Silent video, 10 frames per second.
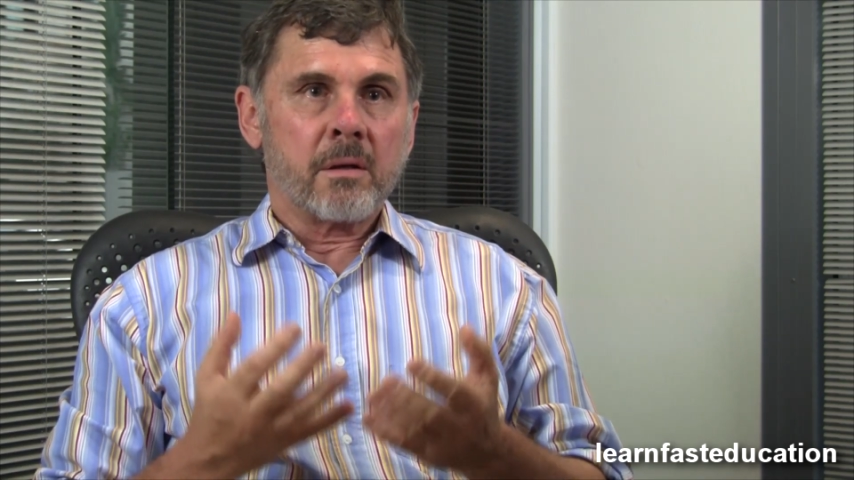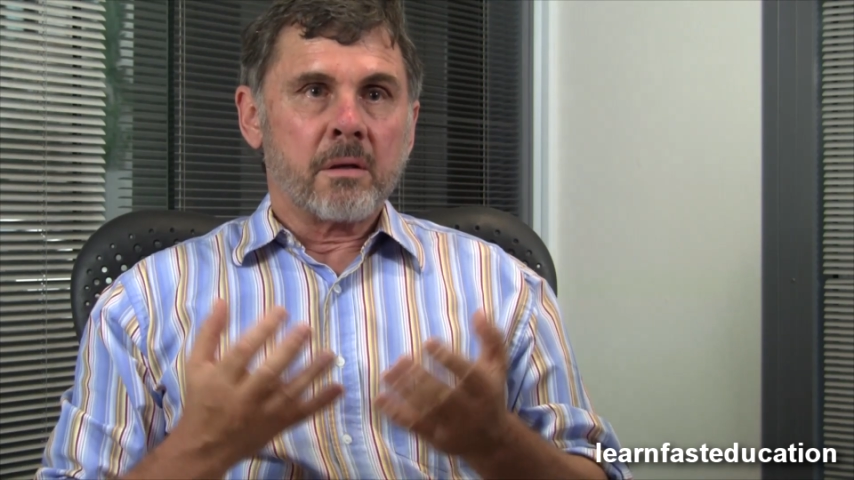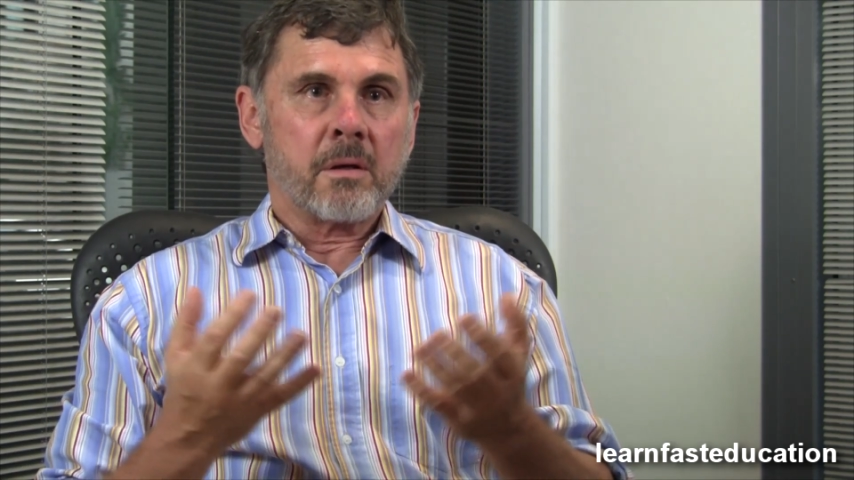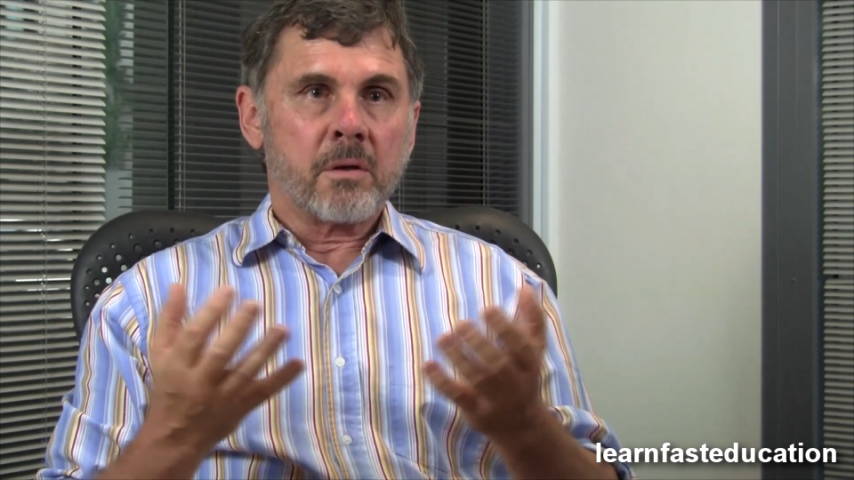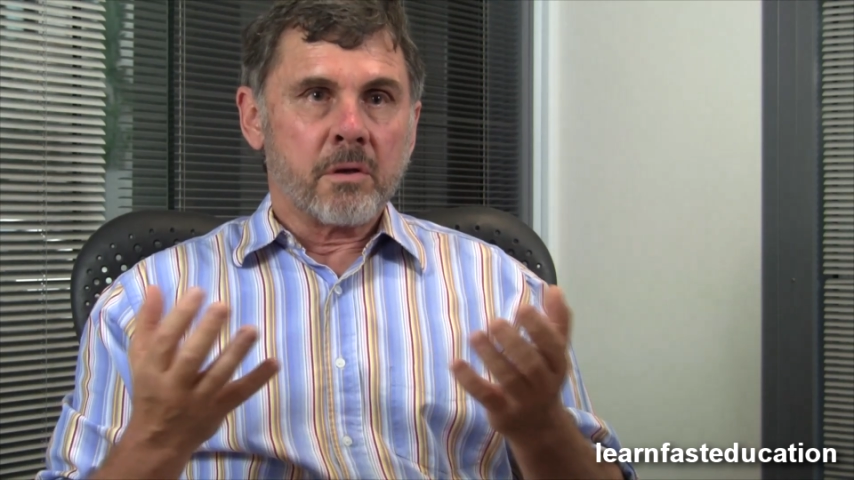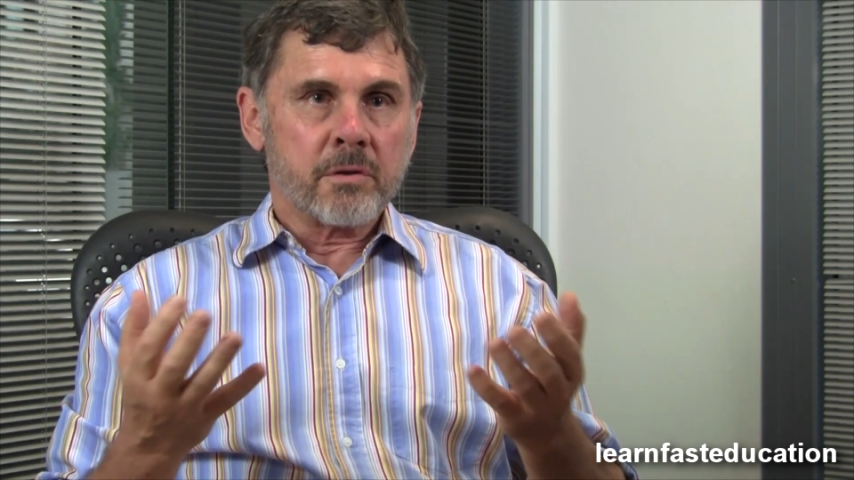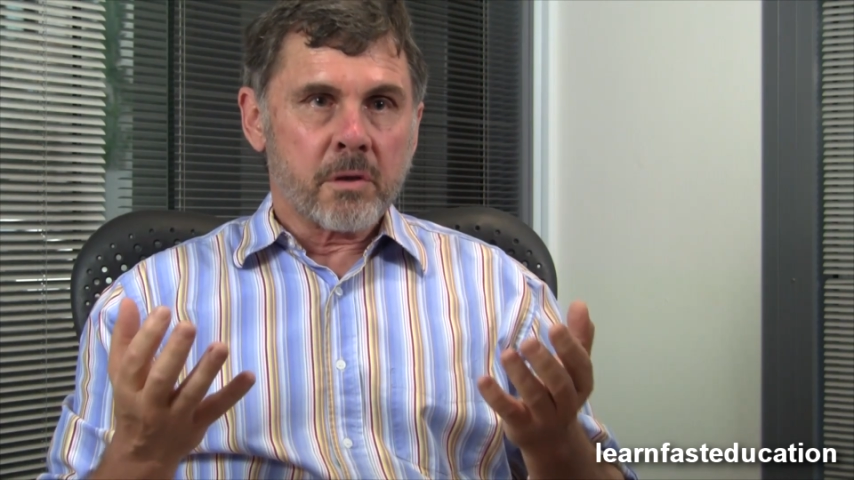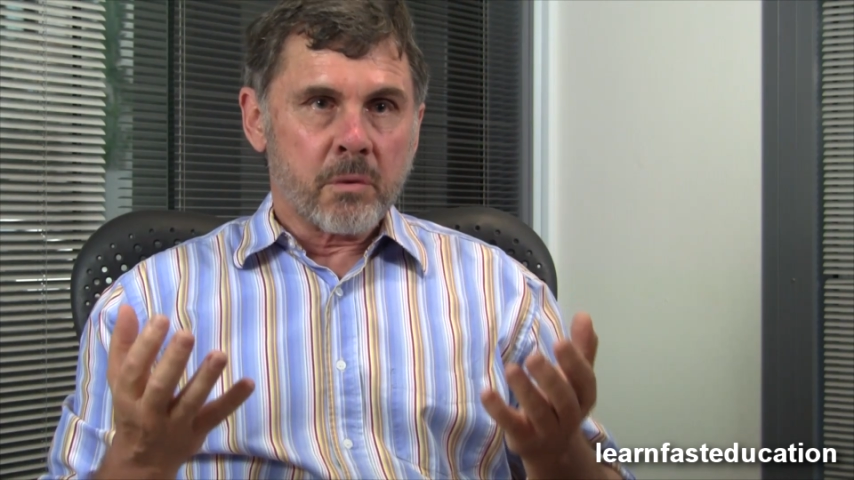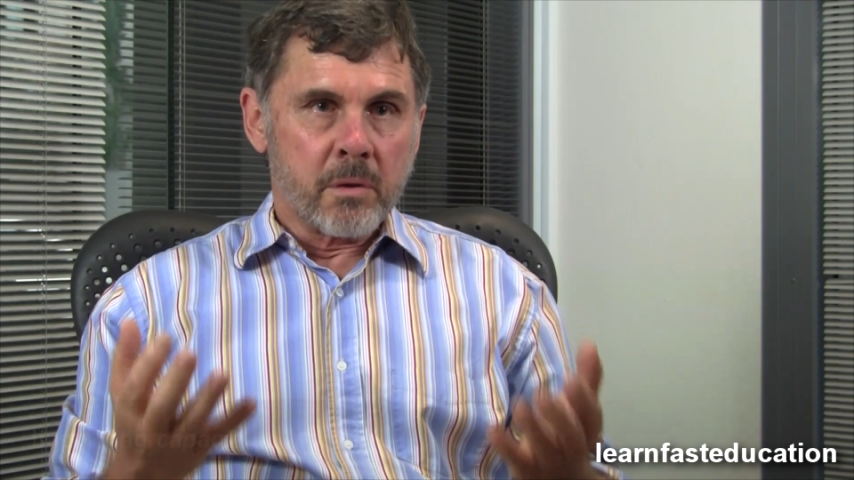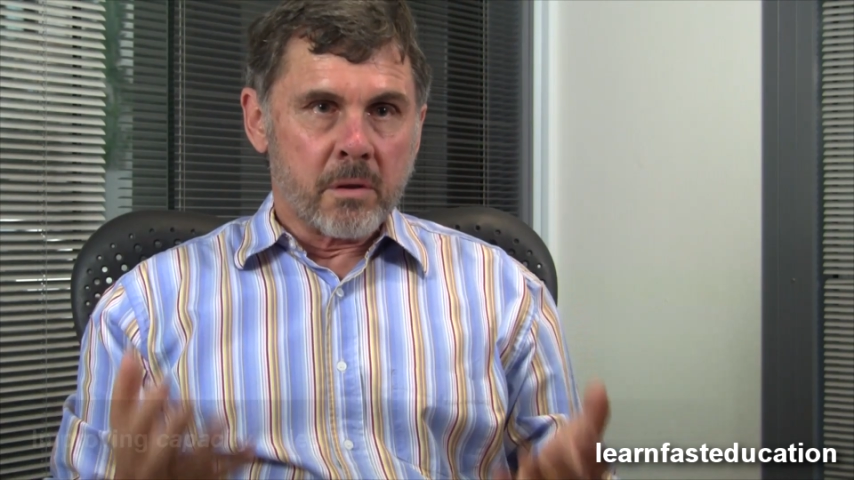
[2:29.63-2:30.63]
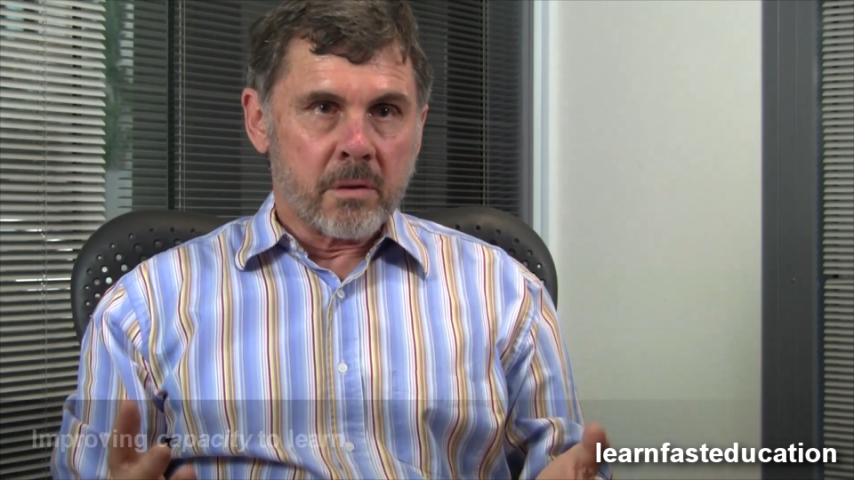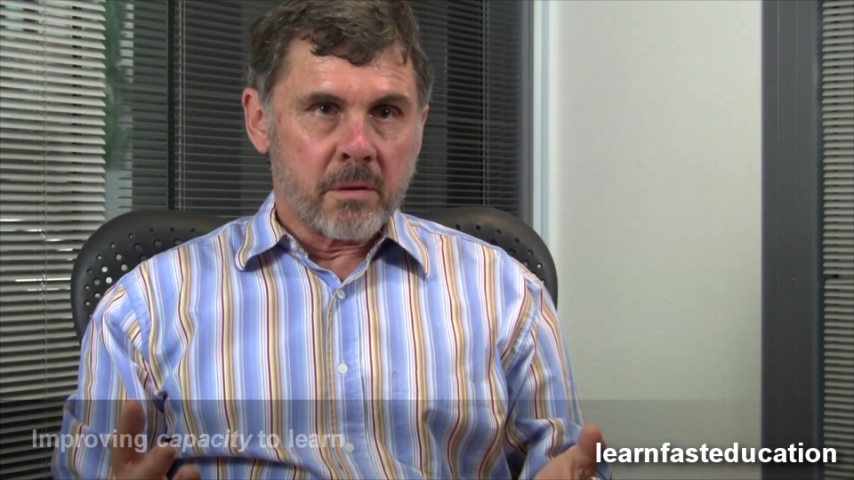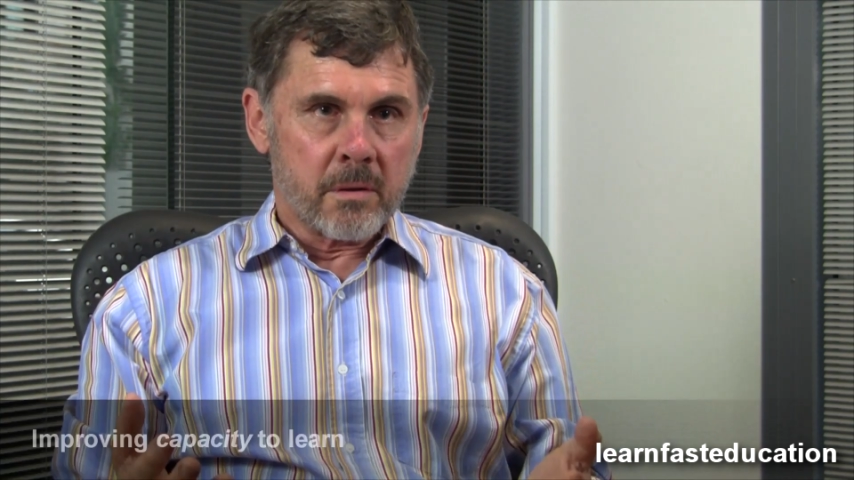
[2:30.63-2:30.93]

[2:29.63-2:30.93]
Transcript: the consequent